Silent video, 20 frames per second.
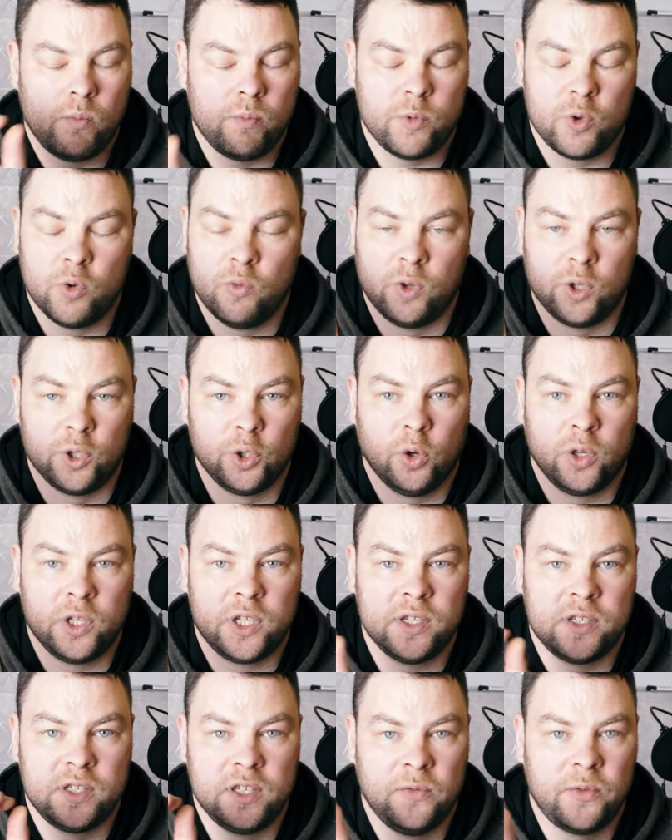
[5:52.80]
You will
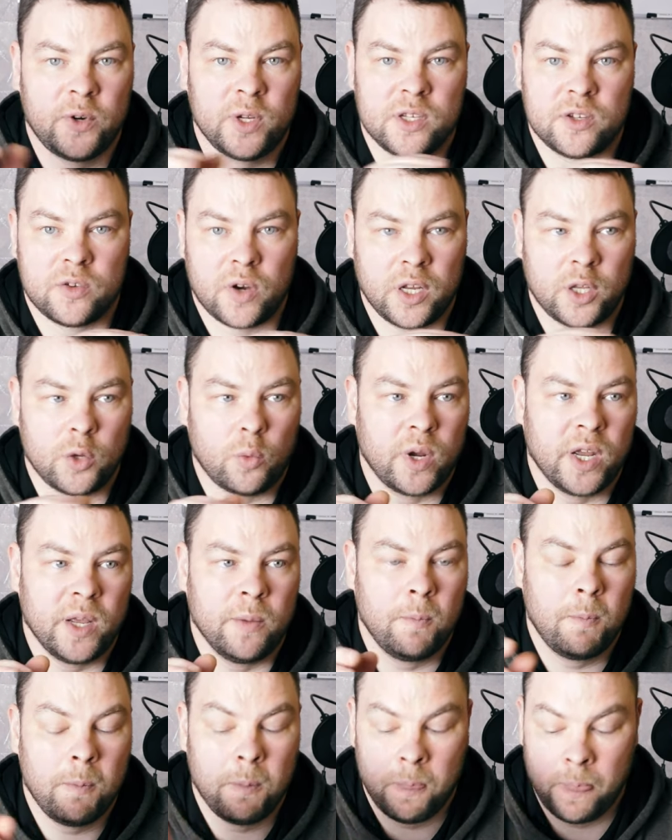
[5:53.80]
notice difference straight away.
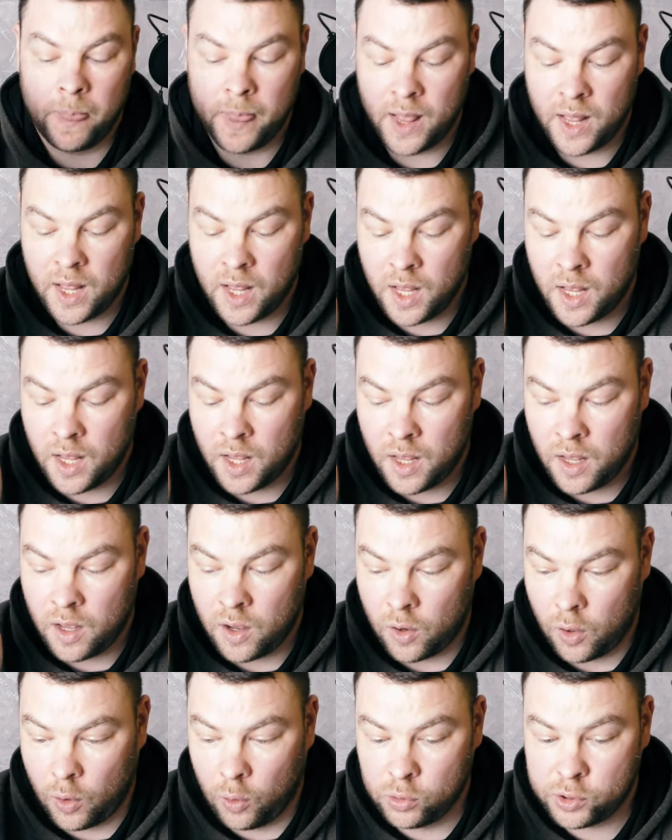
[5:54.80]

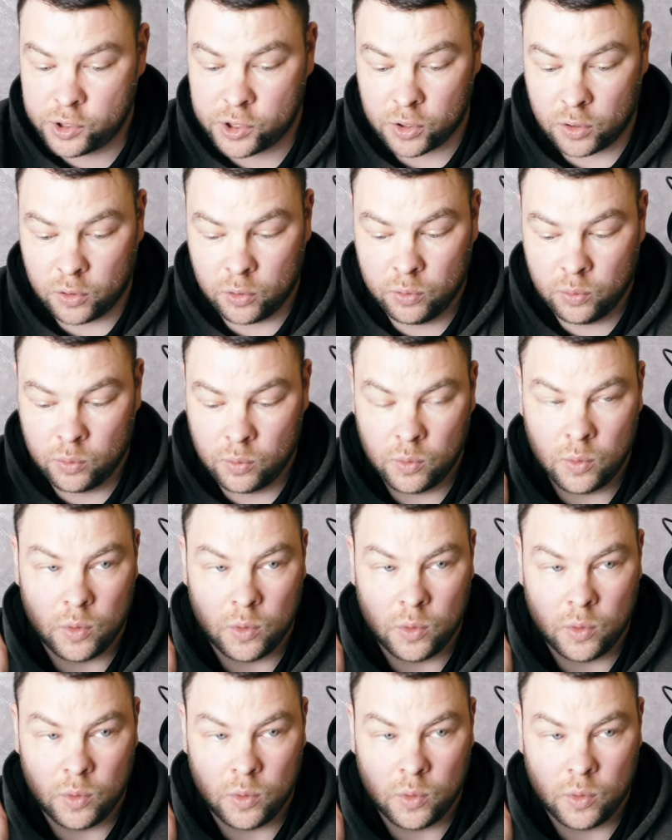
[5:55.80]
Also,